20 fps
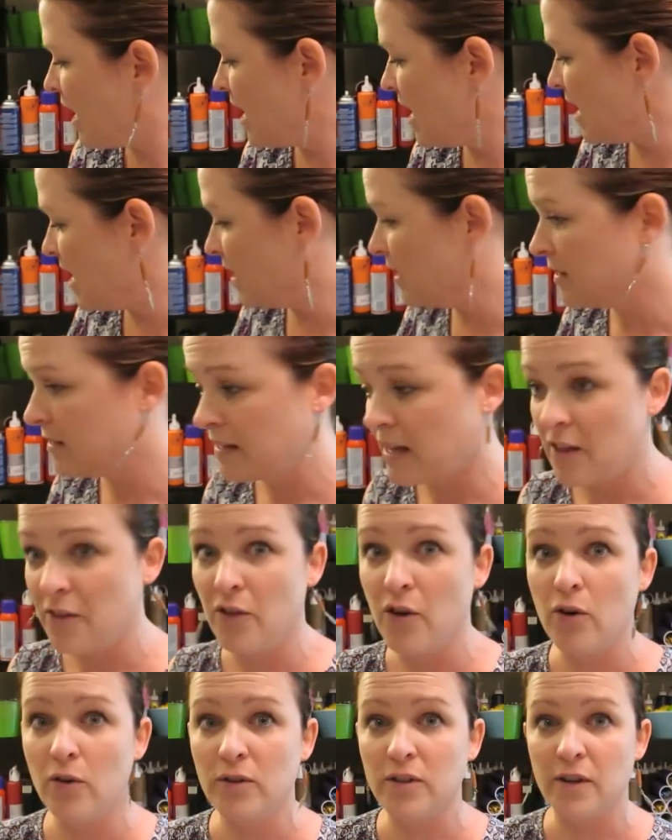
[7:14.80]
is,
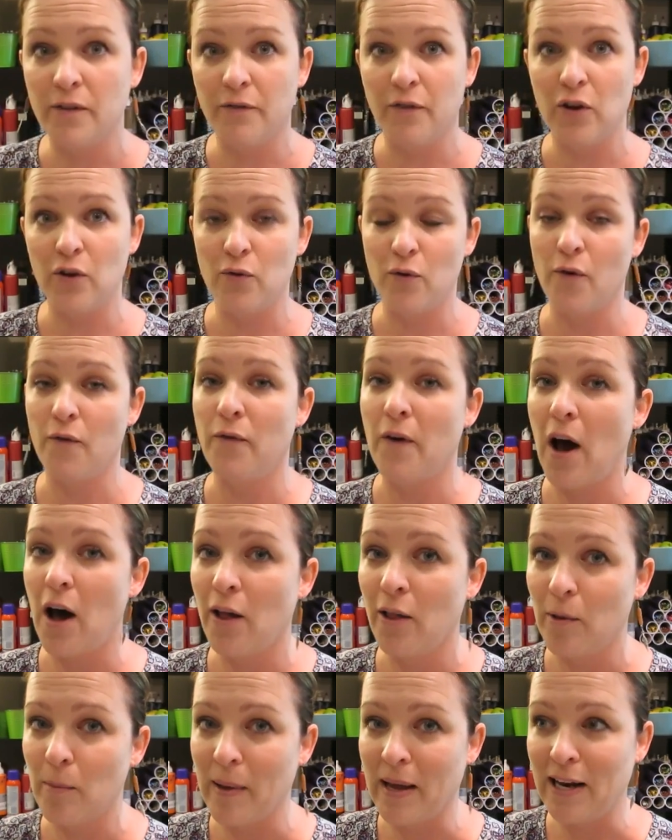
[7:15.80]
and those of you who
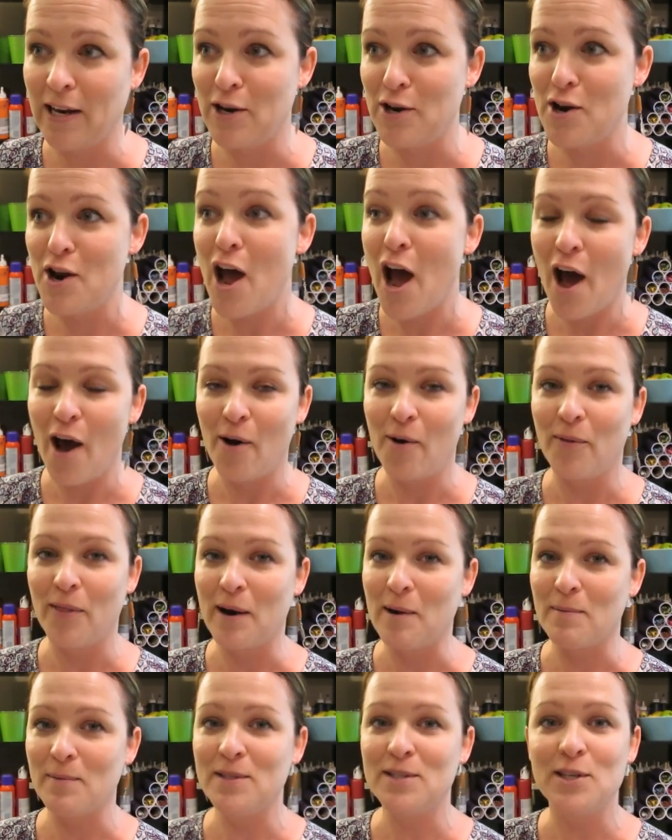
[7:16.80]
follow me know
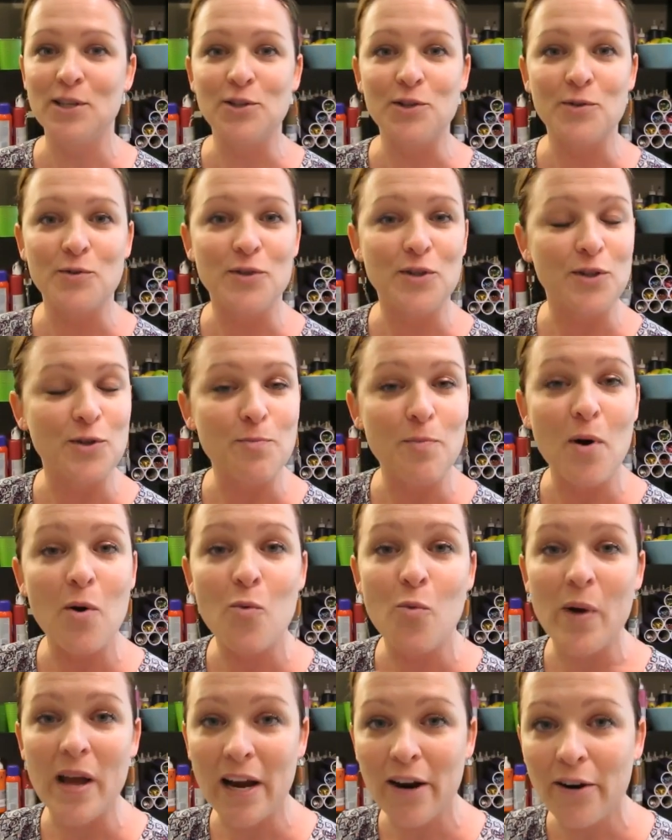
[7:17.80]
that I'm such a super
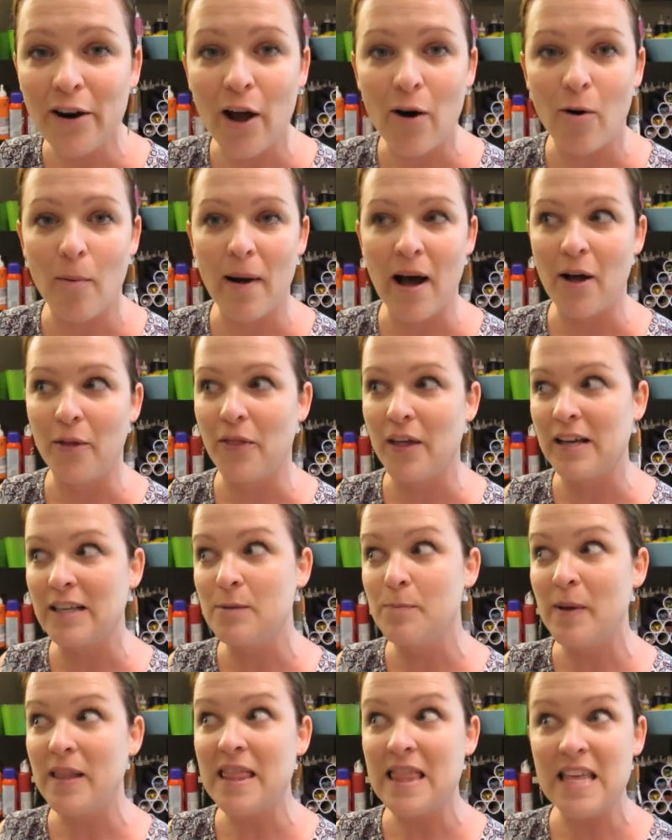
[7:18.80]
weirdo about this,
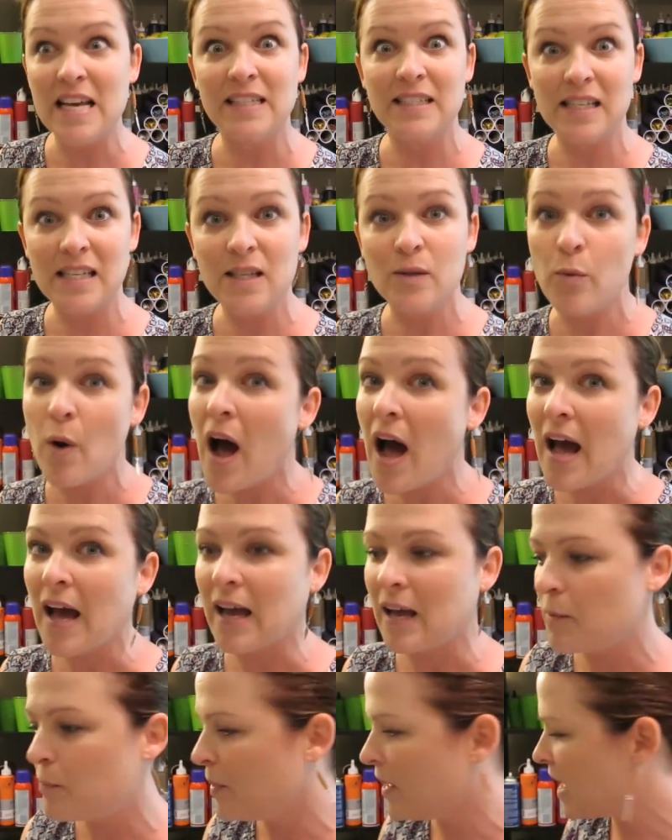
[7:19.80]
but this is
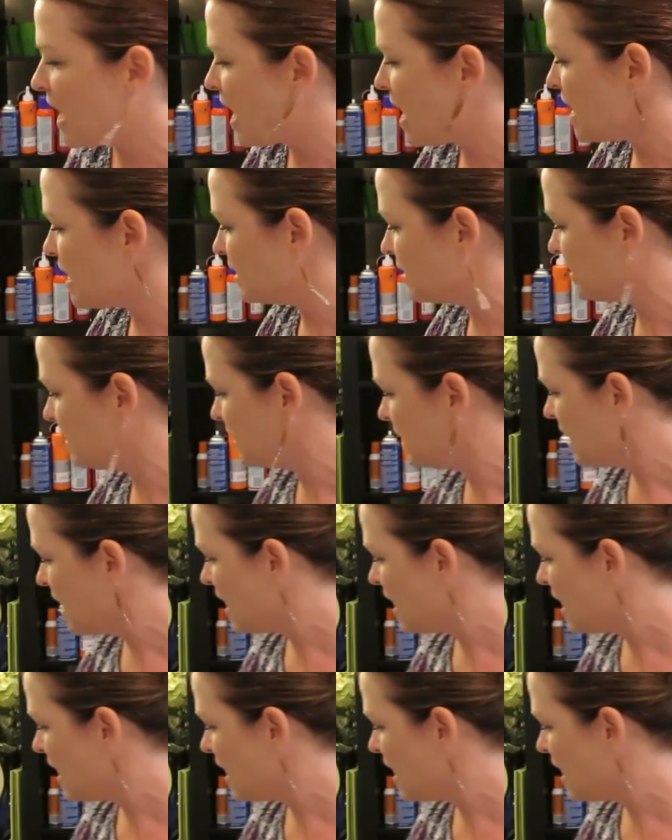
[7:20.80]
why, because